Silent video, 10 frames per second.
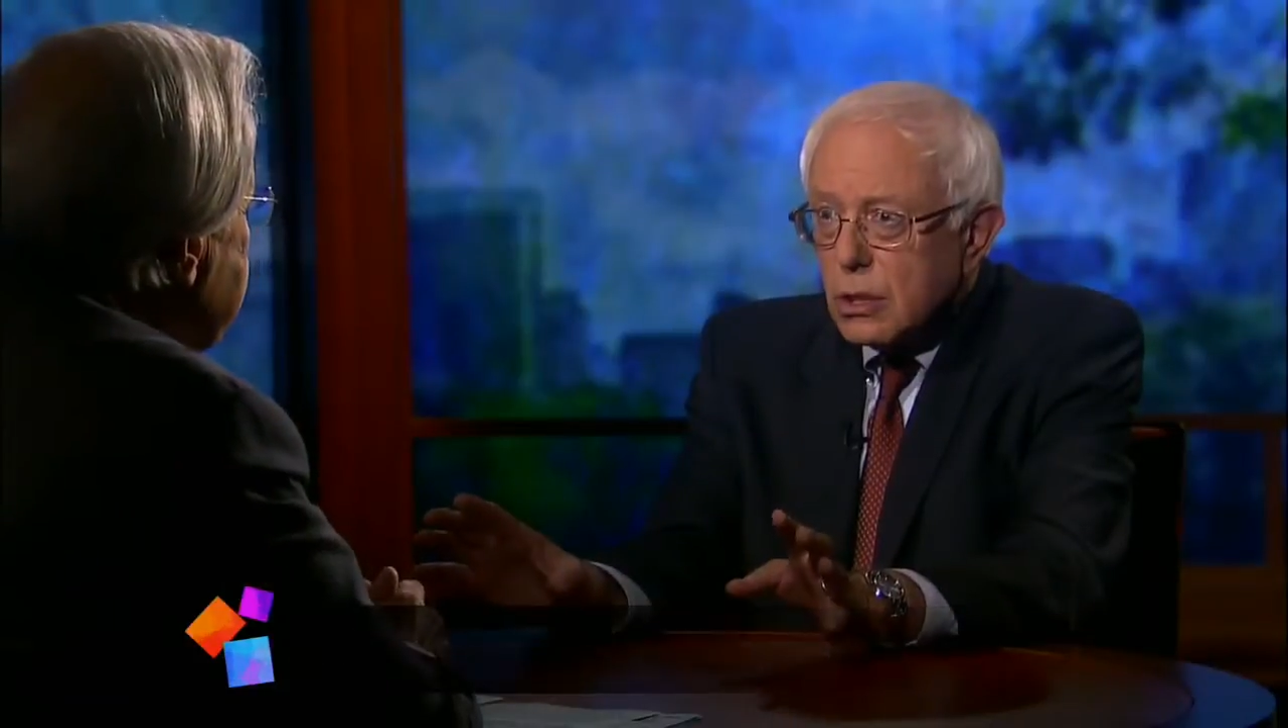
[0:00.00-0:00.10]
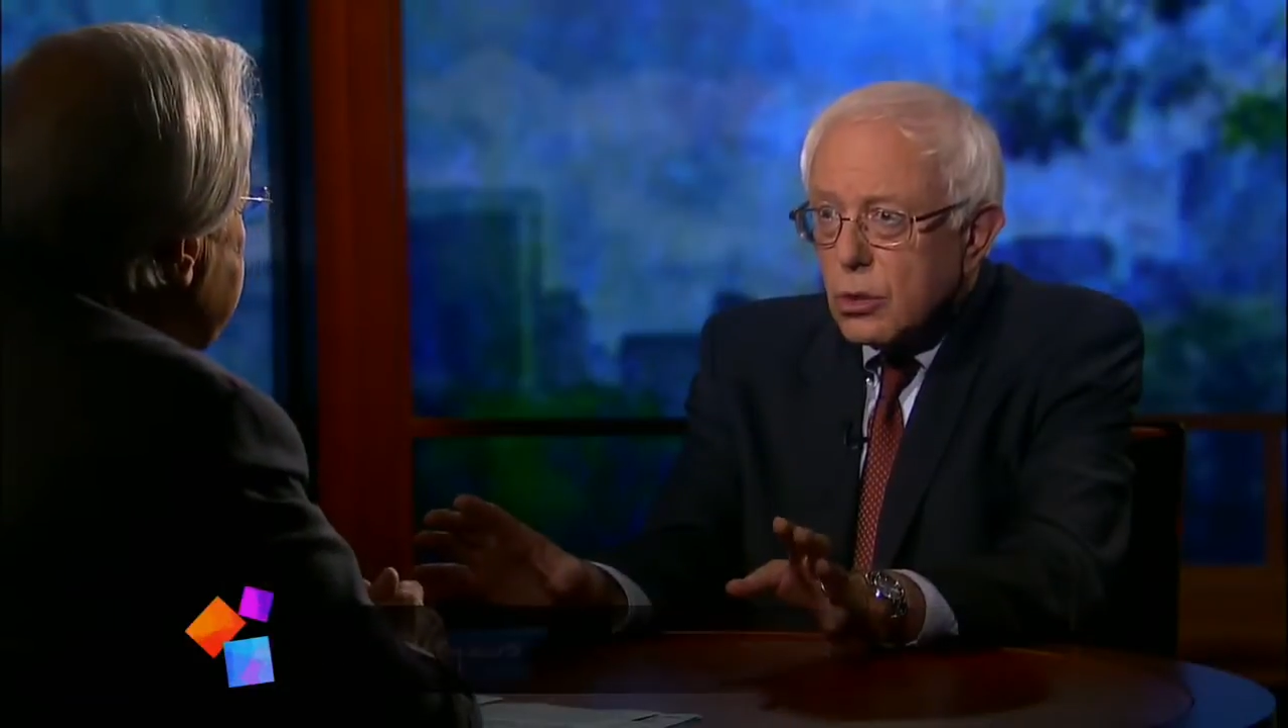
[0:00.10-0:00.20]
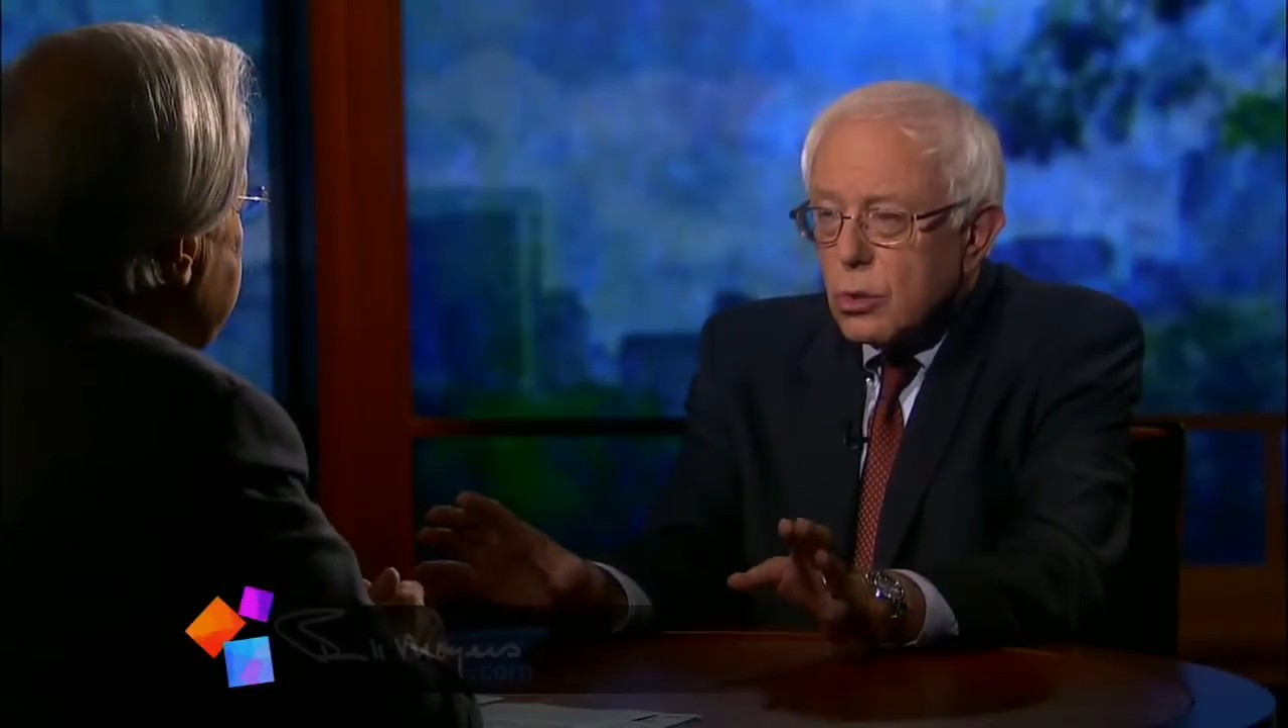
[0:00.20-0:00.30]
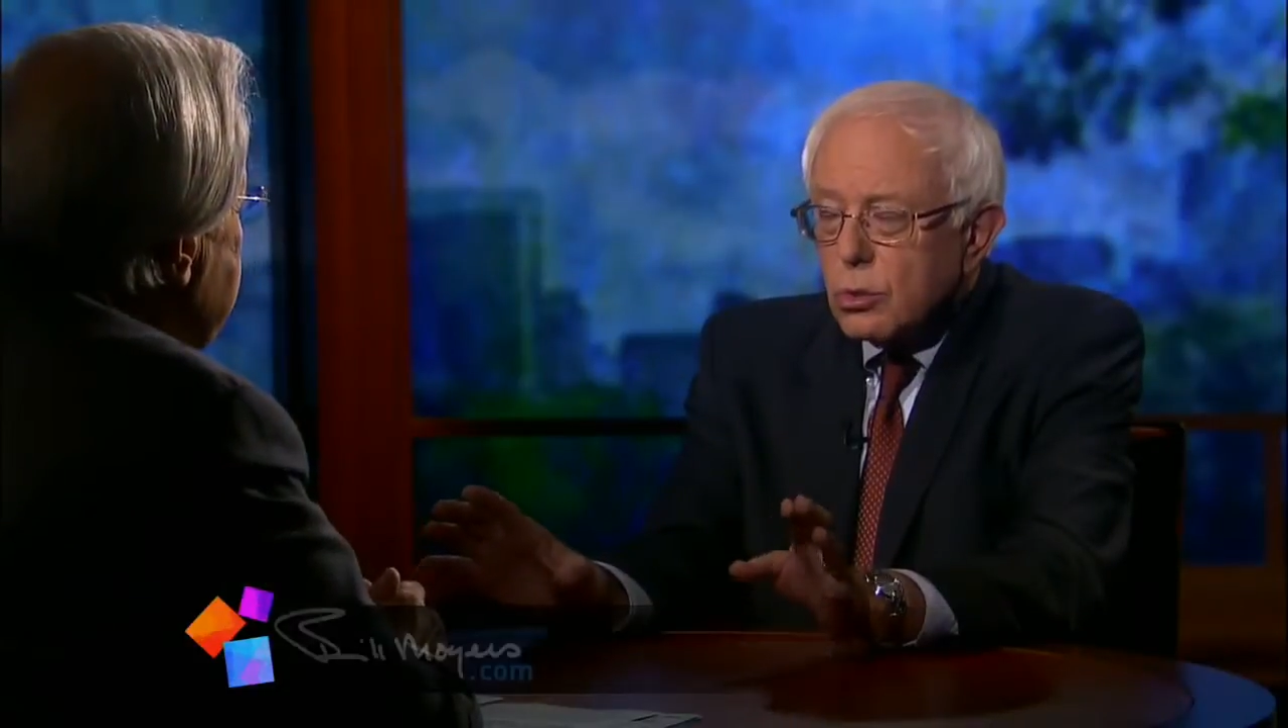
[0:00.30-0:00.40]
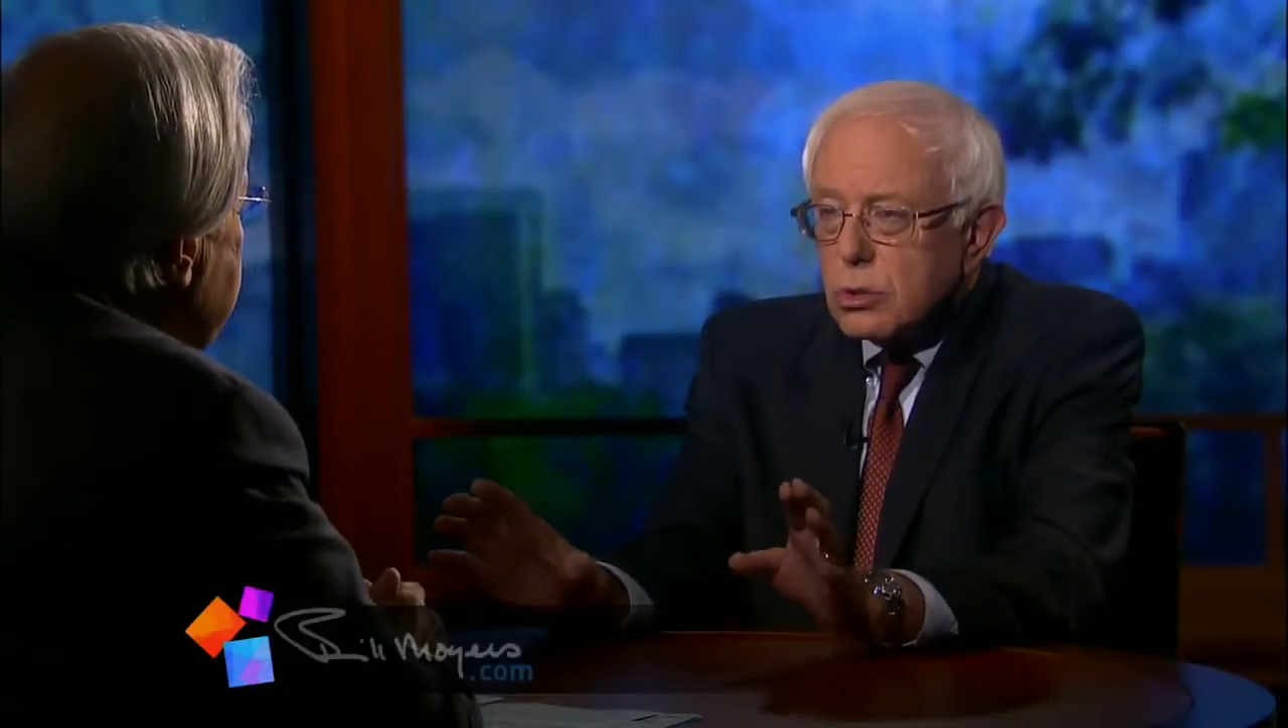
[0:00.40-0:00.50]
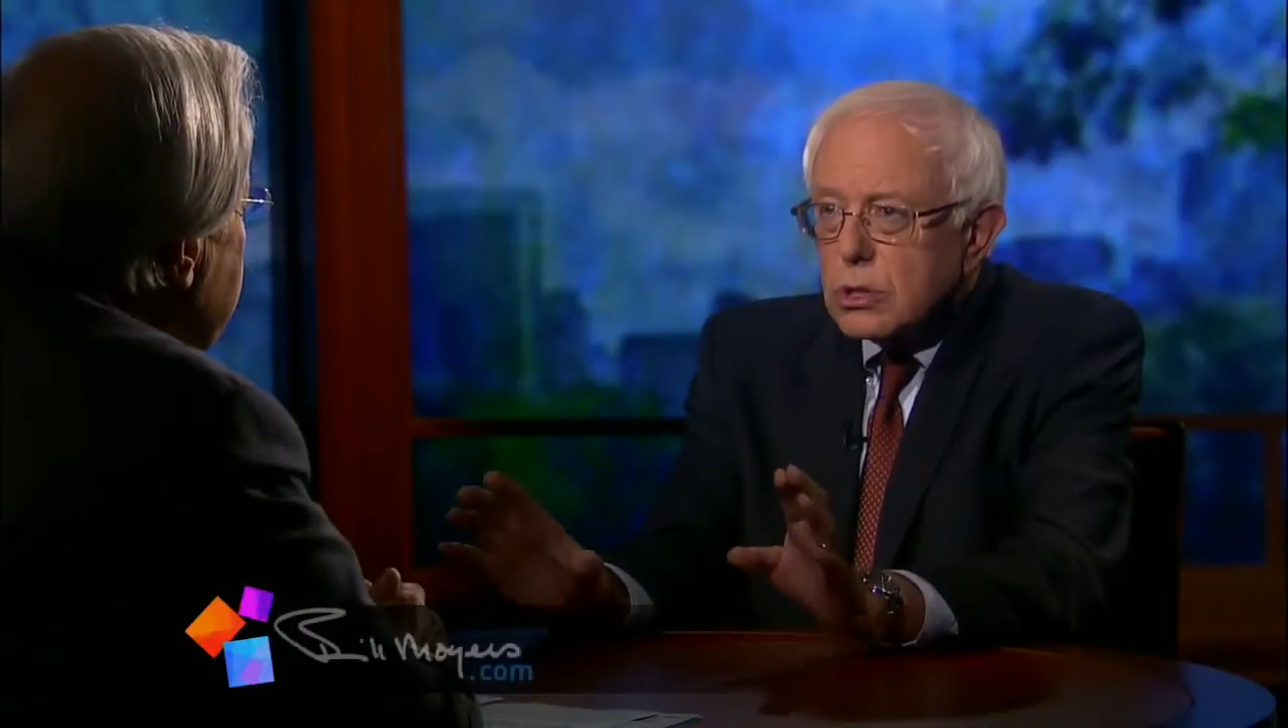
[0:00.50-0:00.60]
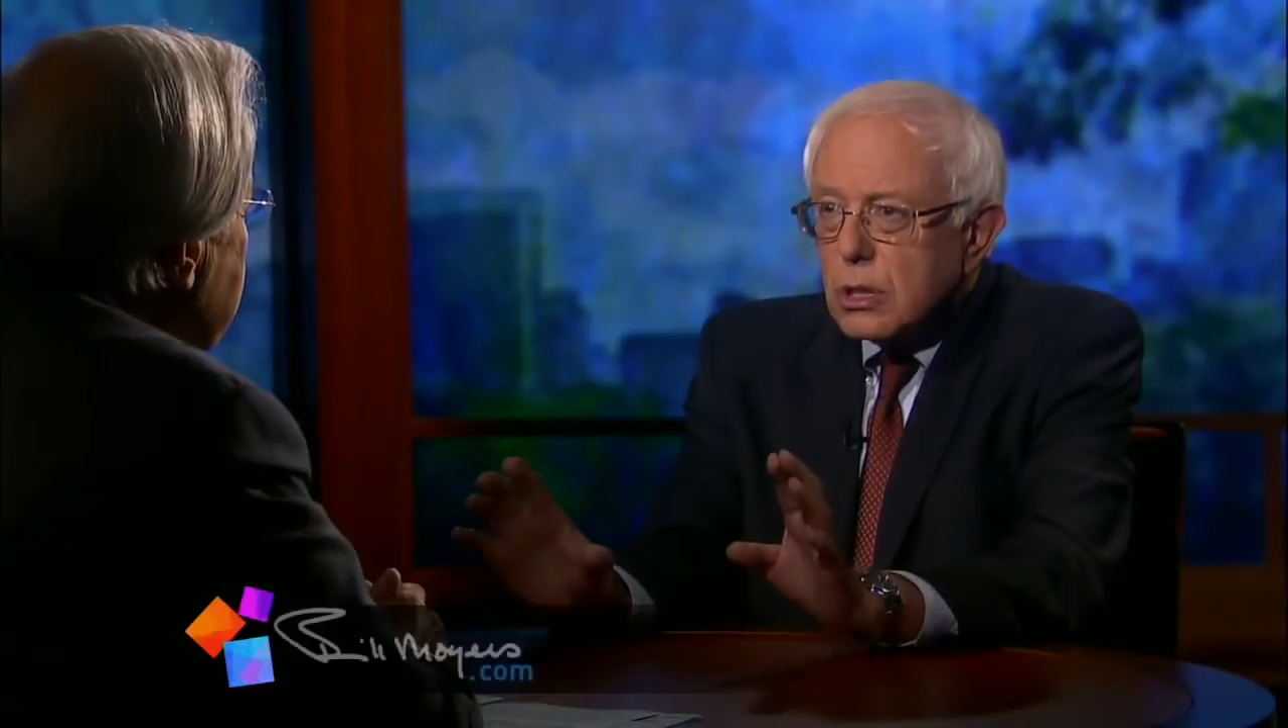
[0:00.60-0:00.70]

whose